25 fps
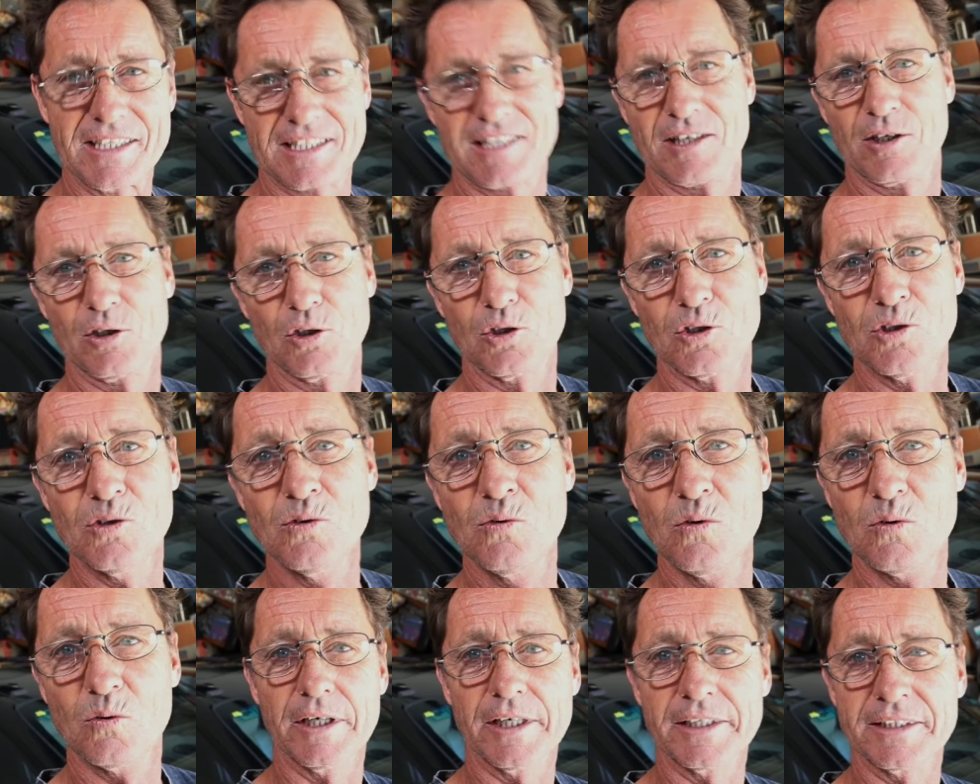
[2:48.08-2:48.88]

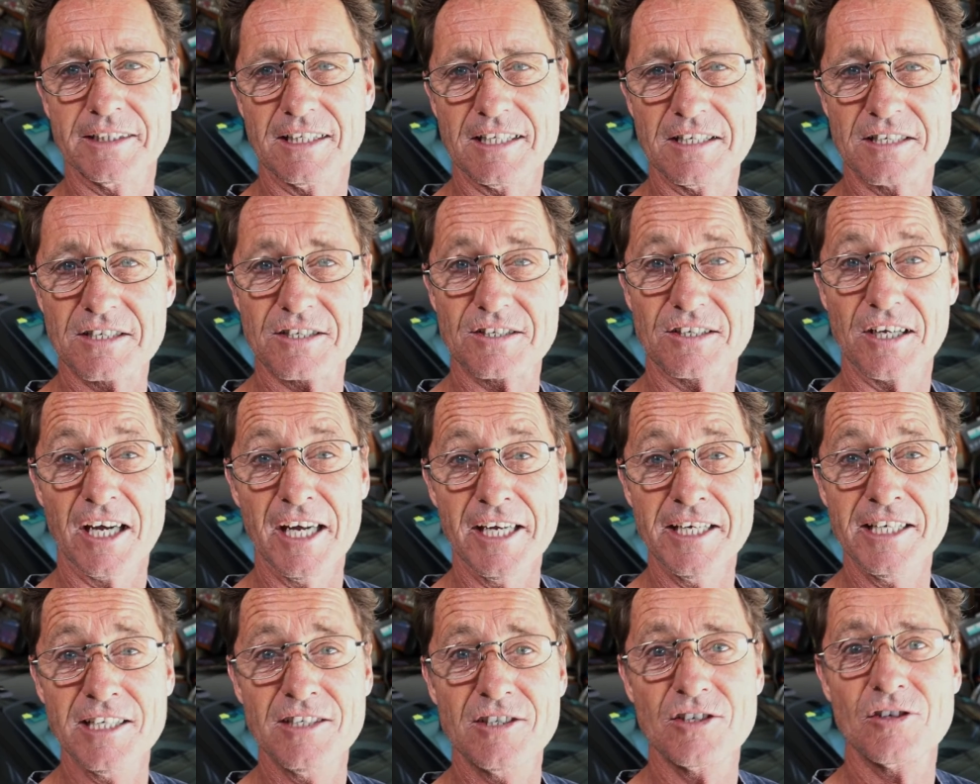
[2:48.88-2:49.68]
tell at this
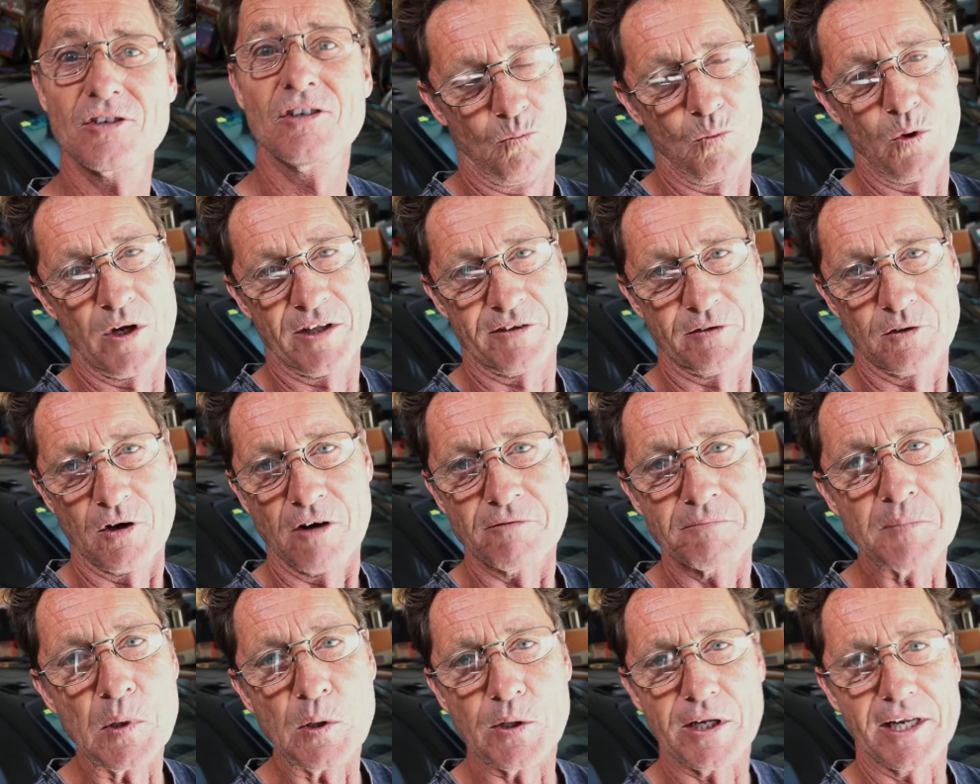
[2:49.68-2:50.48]
stage whether
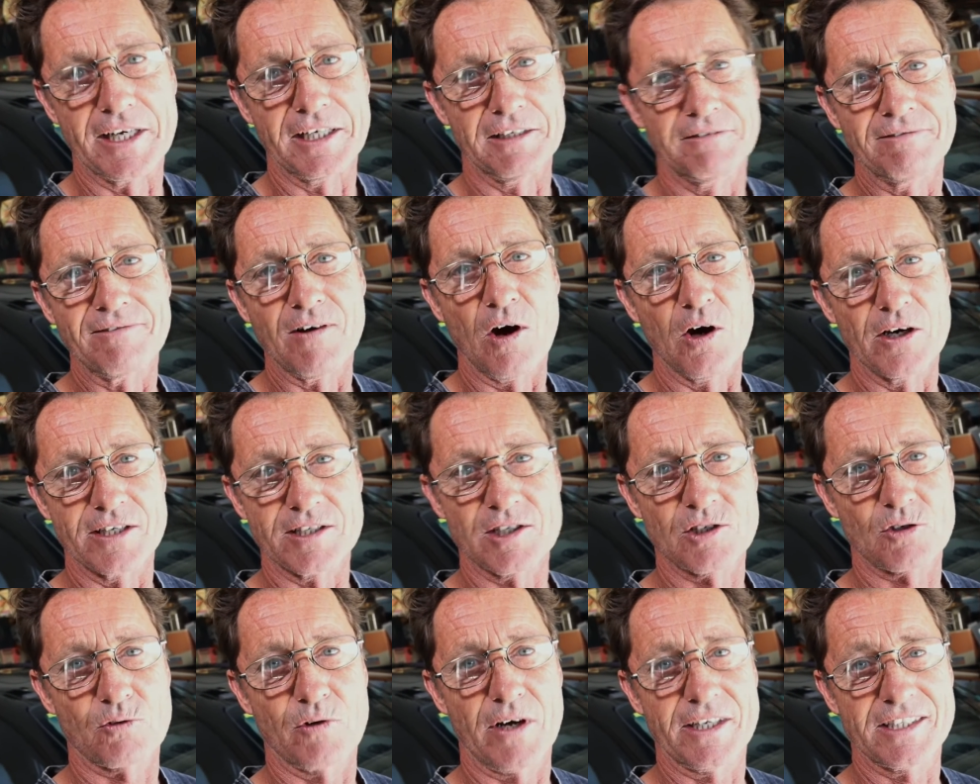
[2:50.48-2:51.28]
I've put any fine
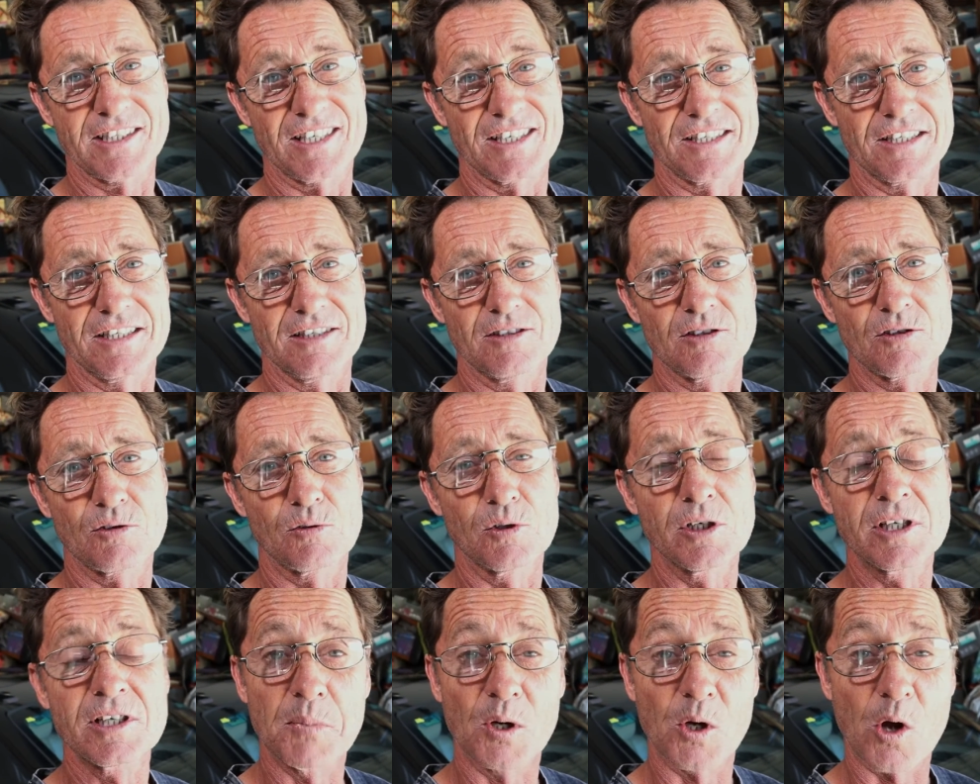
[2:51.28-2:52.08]
scratches into
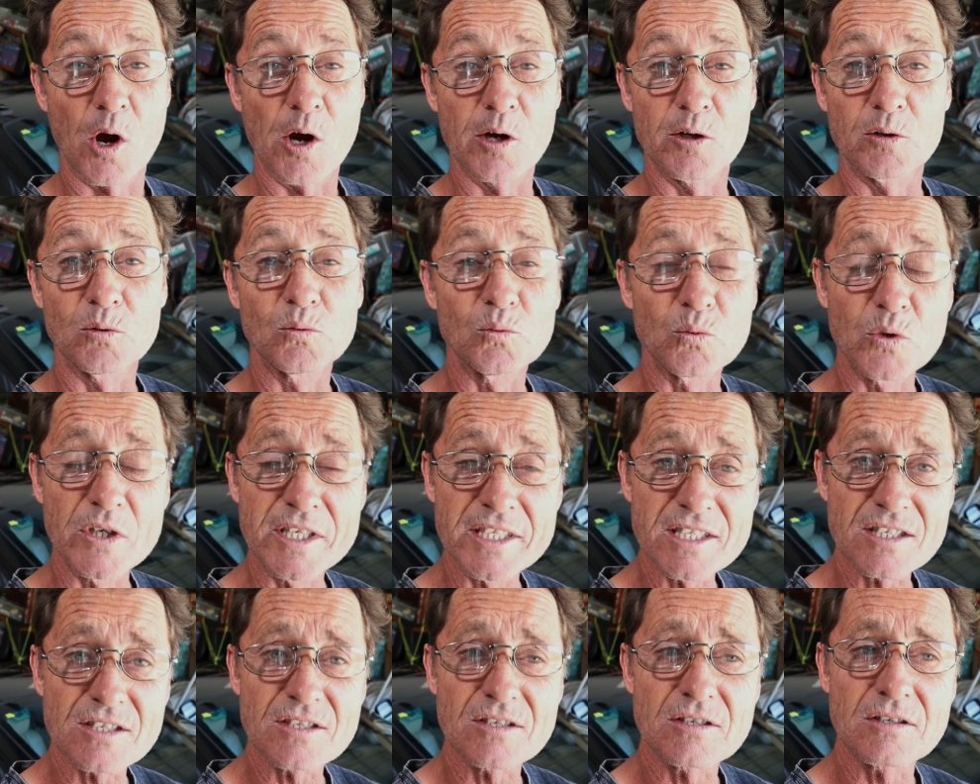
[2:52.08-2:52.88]
it, but I
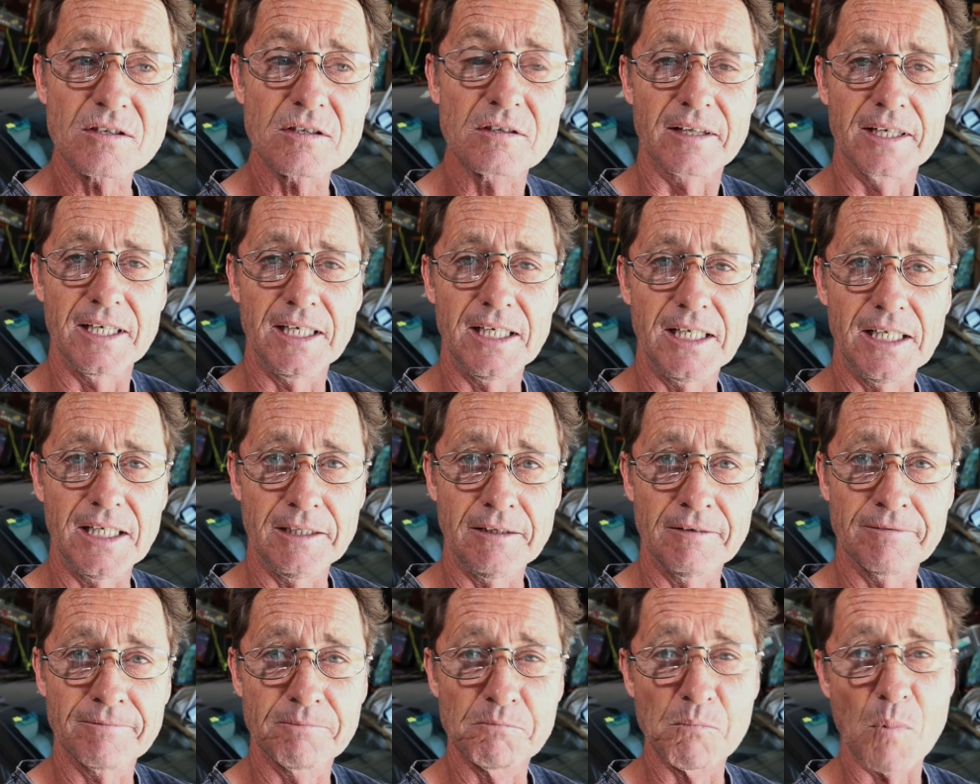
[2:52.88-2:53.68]
rinsed the
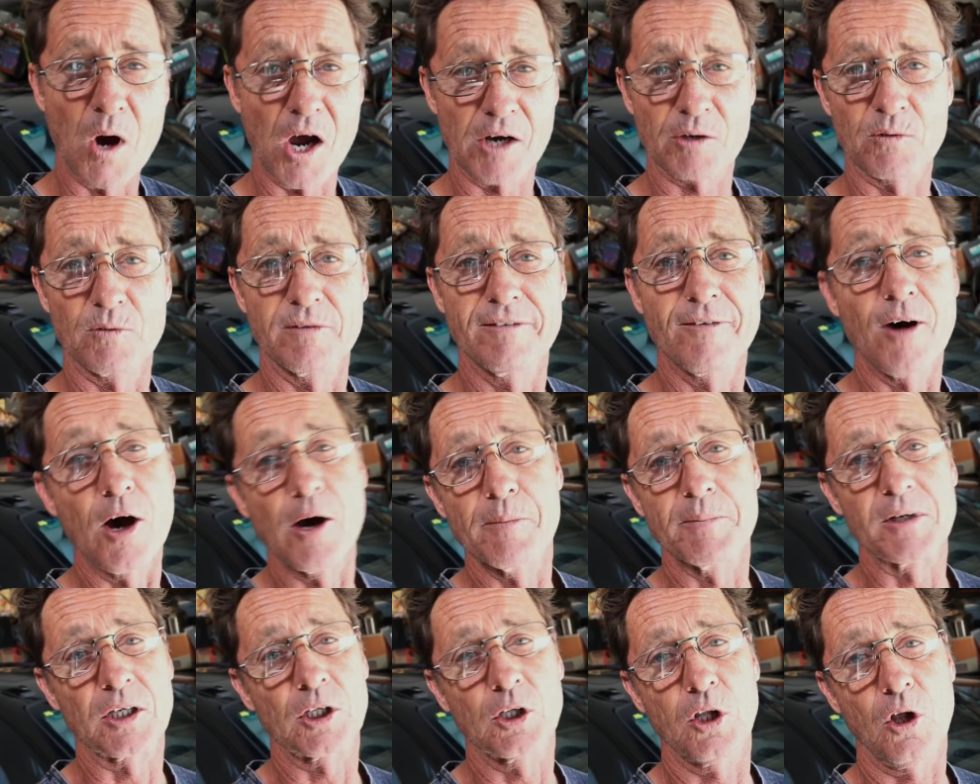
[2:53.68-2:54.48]

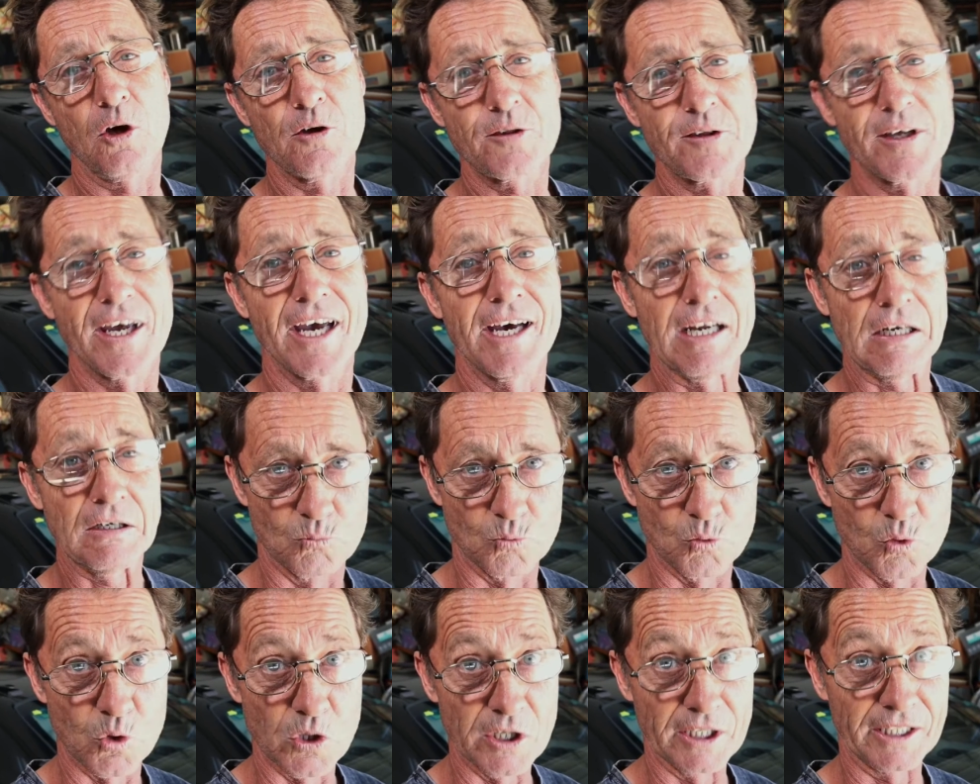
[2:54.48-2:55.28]
microfiber cloth out
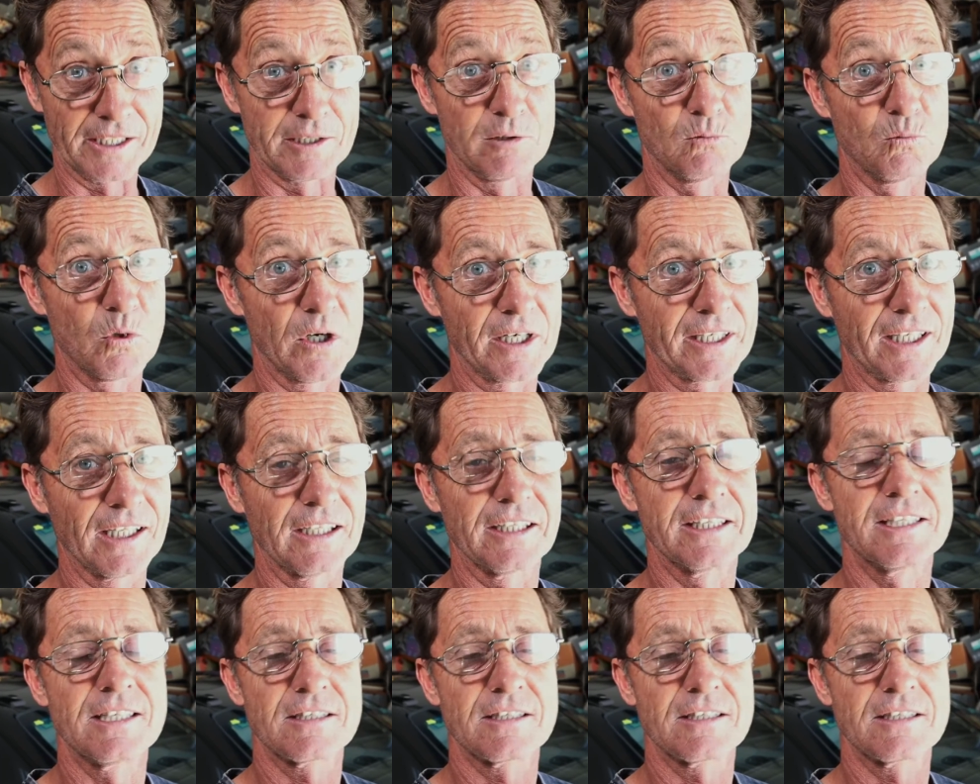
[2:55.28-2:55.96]
really regularly.